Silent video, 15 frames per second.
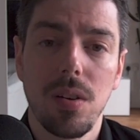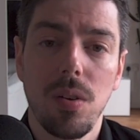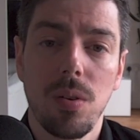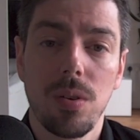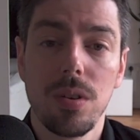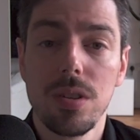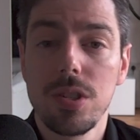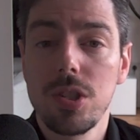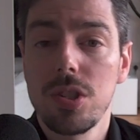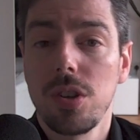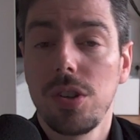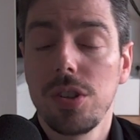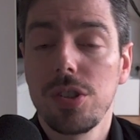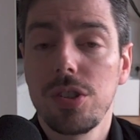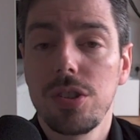or
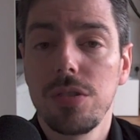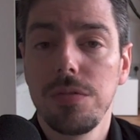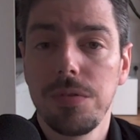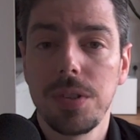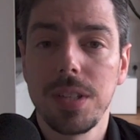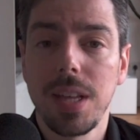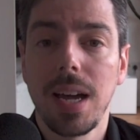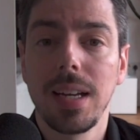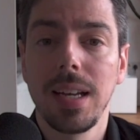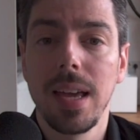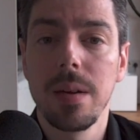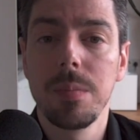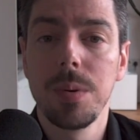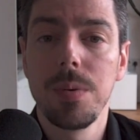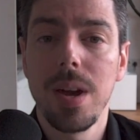search for that
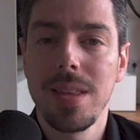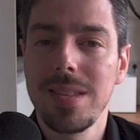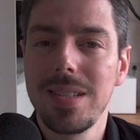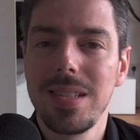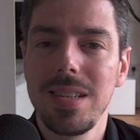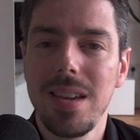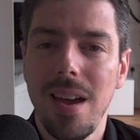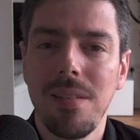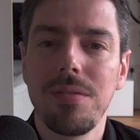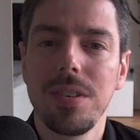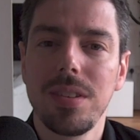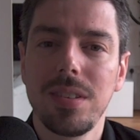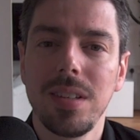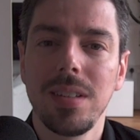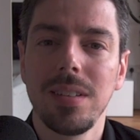label and see
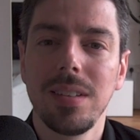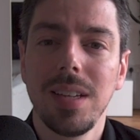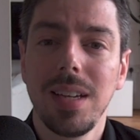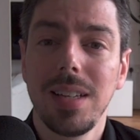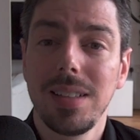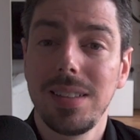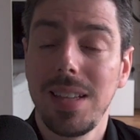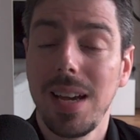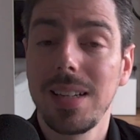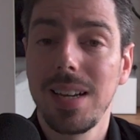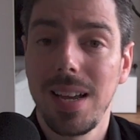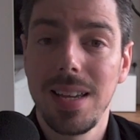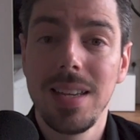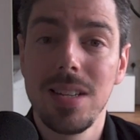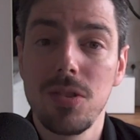everything that
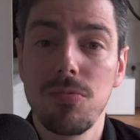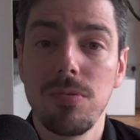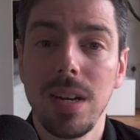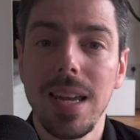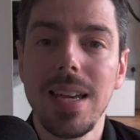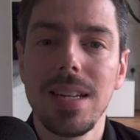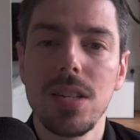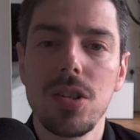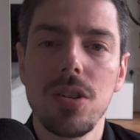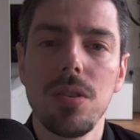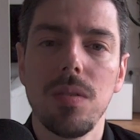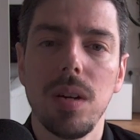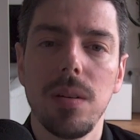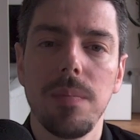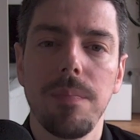is related to
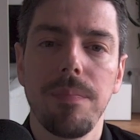it.